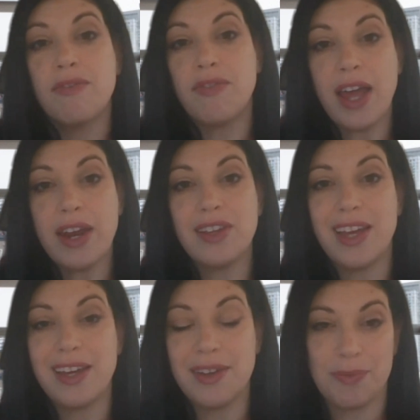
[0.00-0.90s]

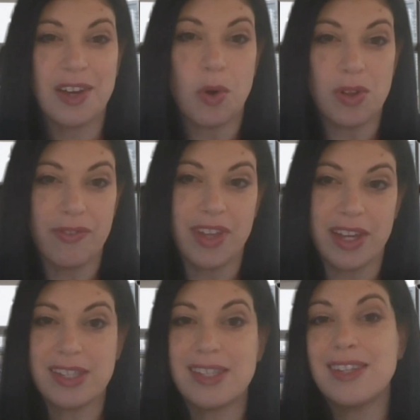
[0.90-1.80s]
Finally, the goal of
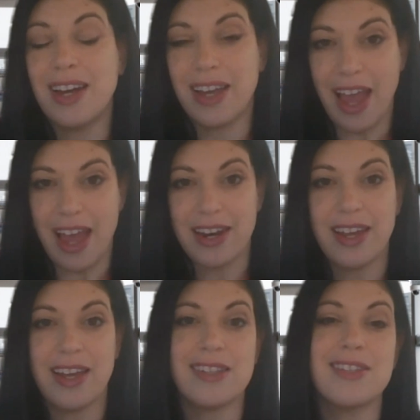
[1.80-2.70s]
this,
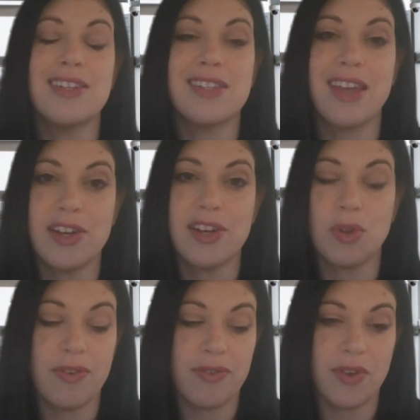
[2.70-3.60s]
again, is to
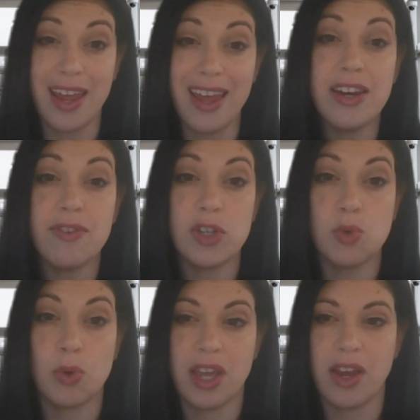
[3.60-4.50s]
schedule an
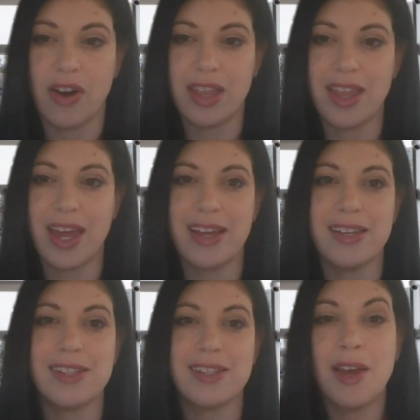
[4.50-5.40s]
individual hearing, that
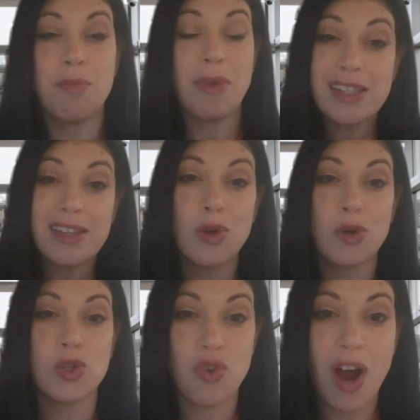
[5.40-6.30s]
is basically
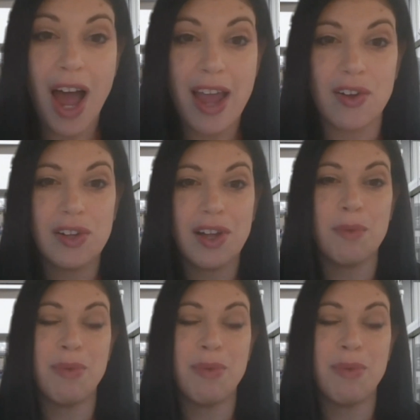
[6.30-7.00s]
your trial